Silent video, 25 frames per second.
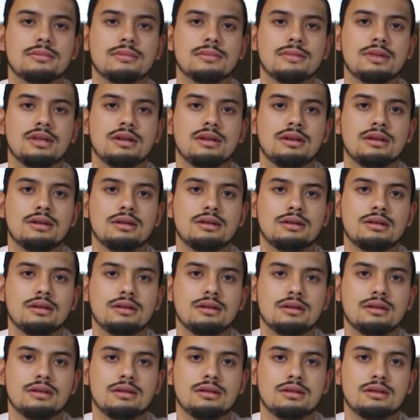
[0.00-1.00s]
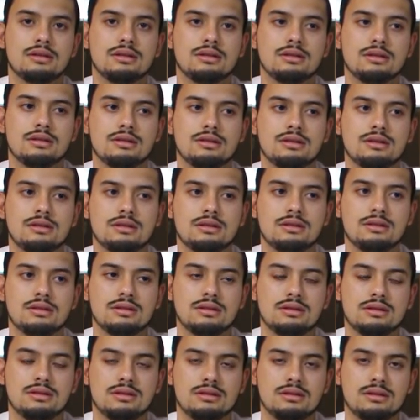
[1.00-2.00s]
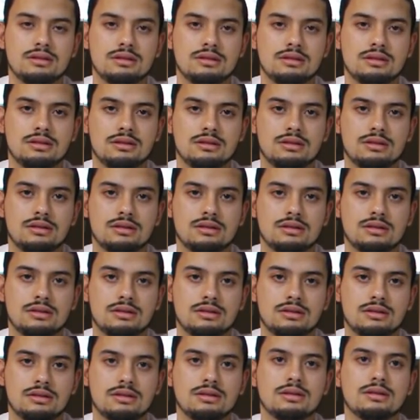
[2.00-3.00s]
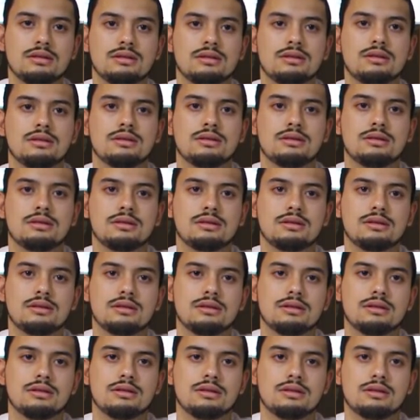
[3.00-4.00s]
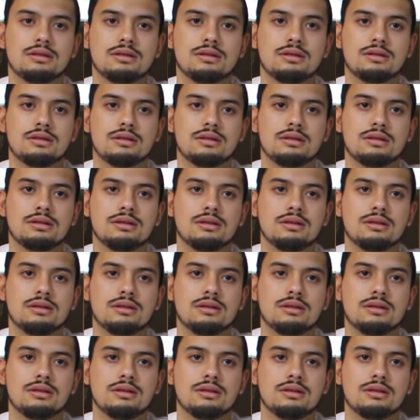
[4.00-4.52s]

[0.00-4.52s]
No words are spoken by the person on screen.